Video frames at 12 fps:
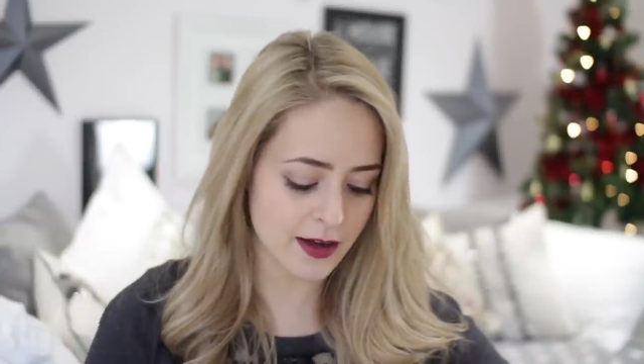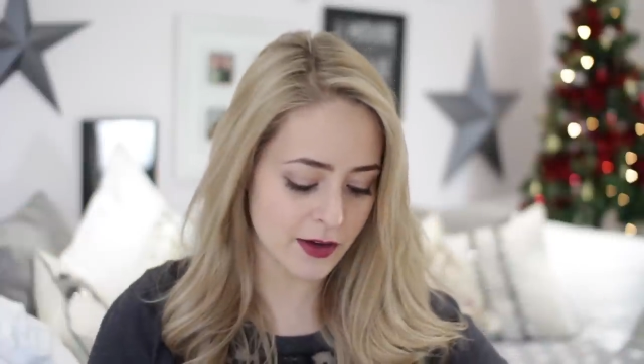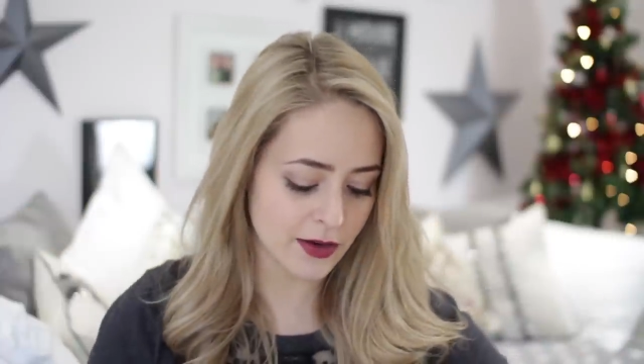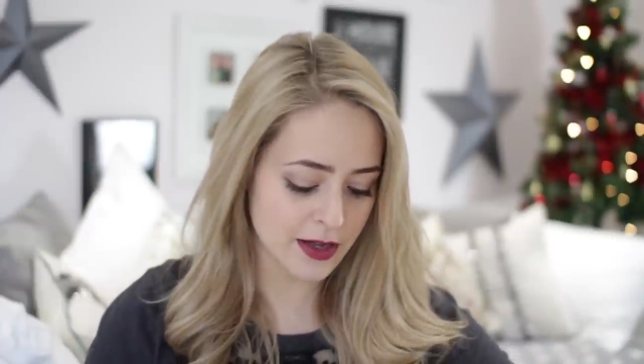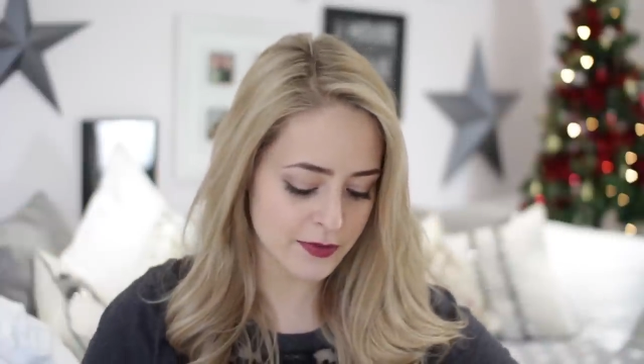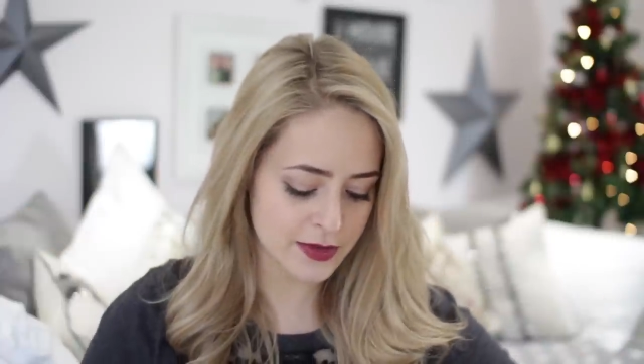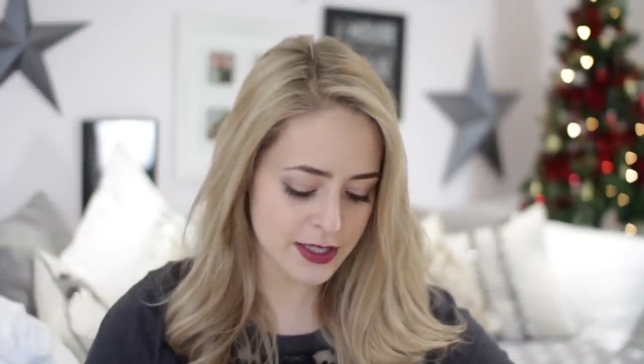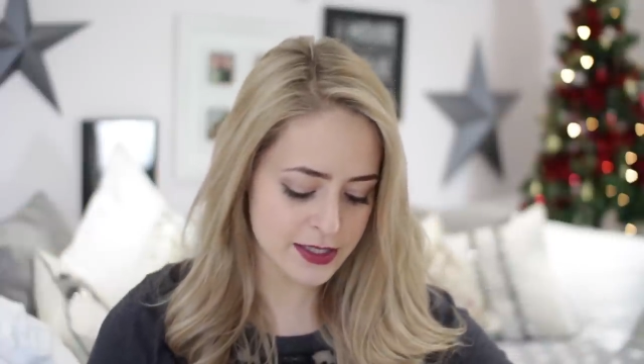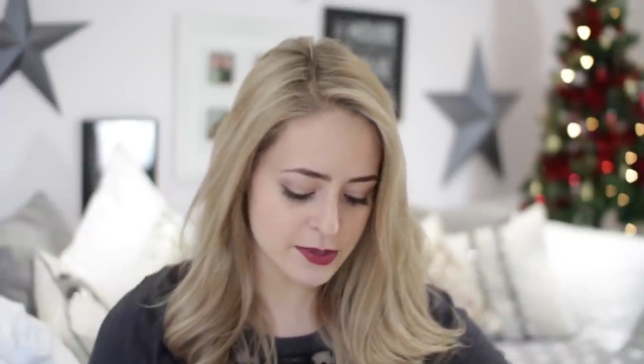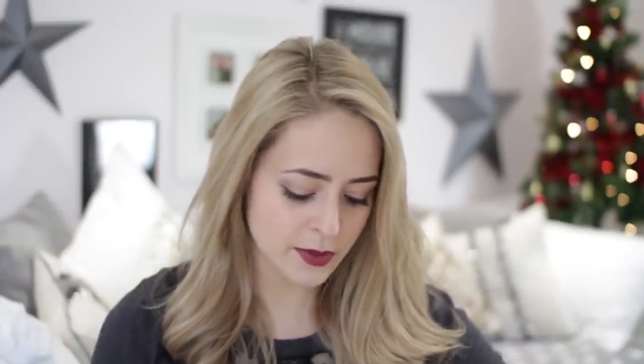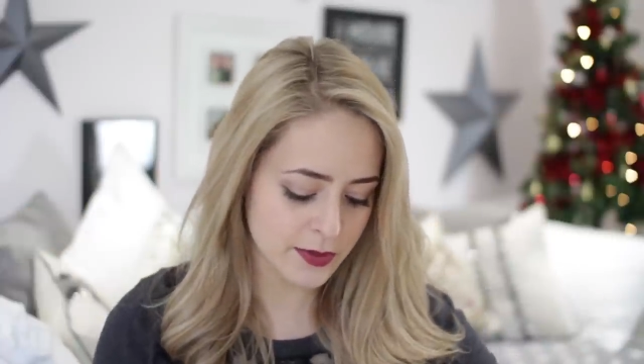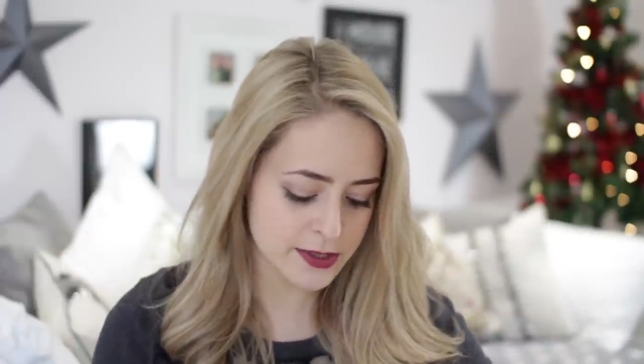I got given
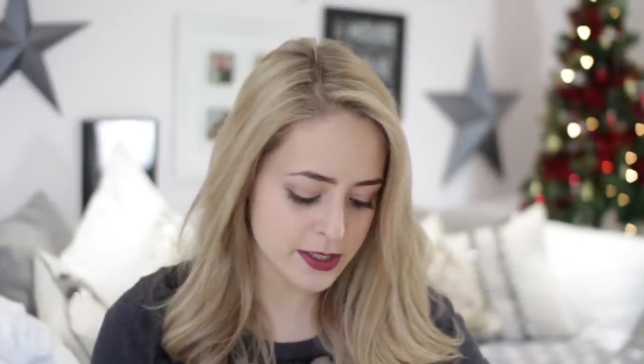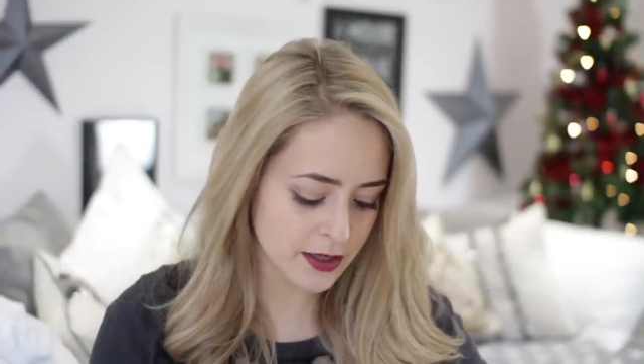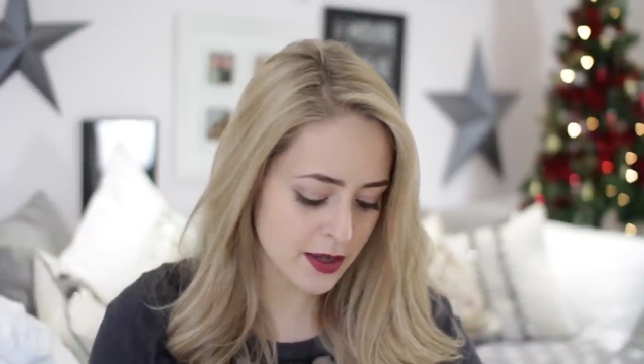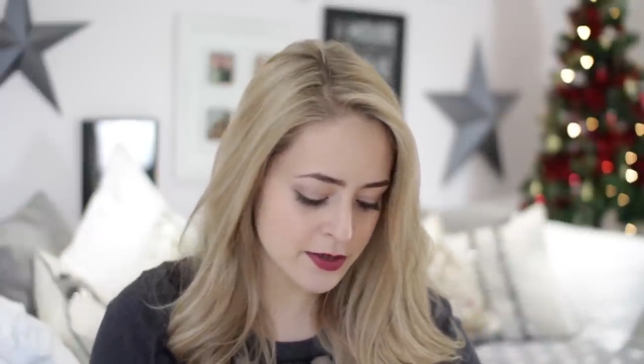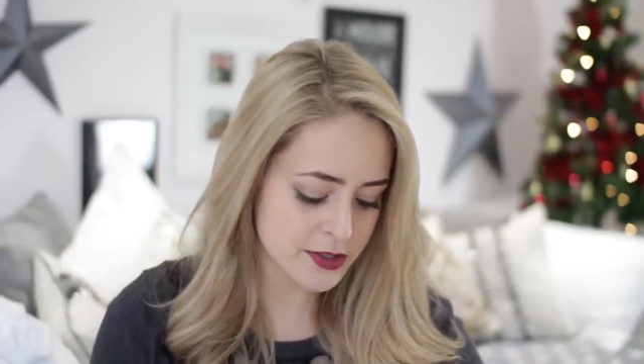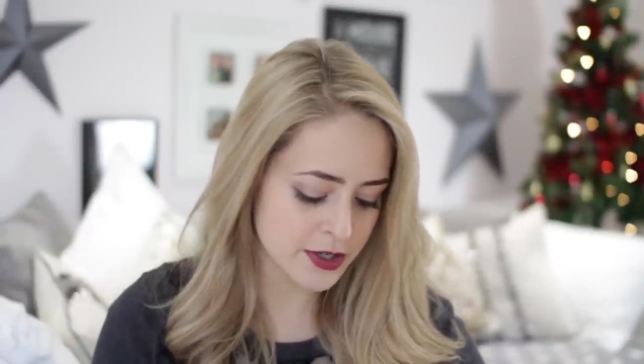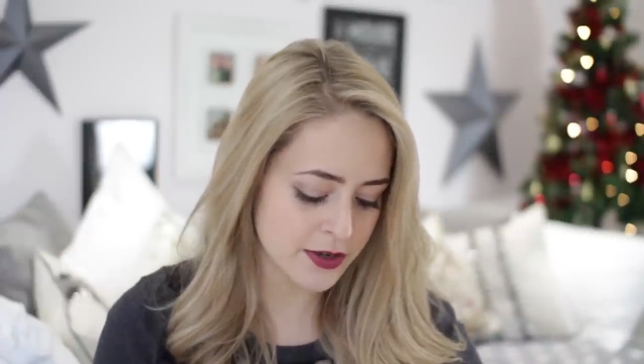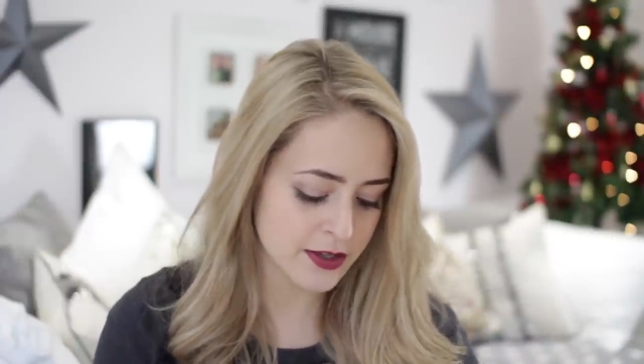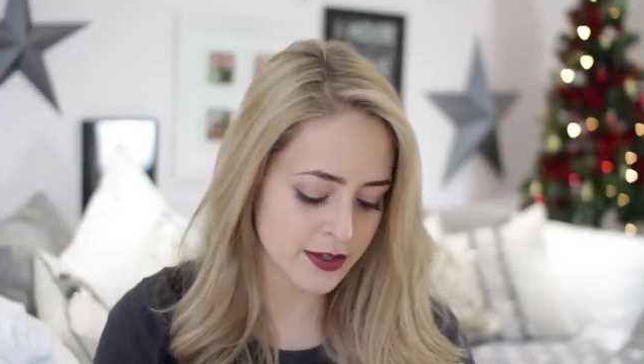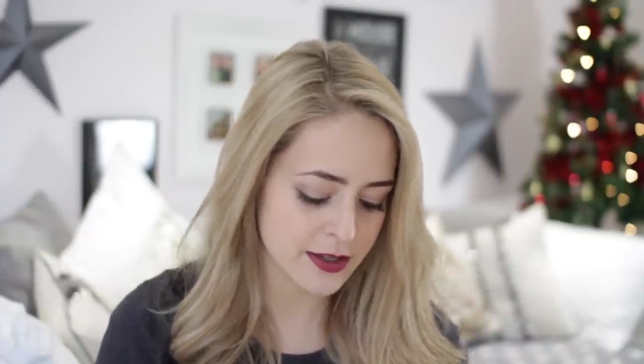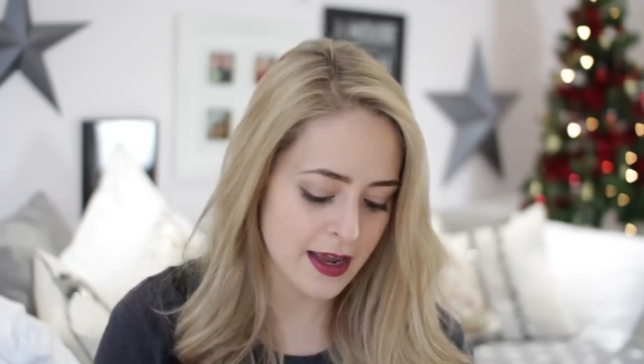this when I went to the clothes show the other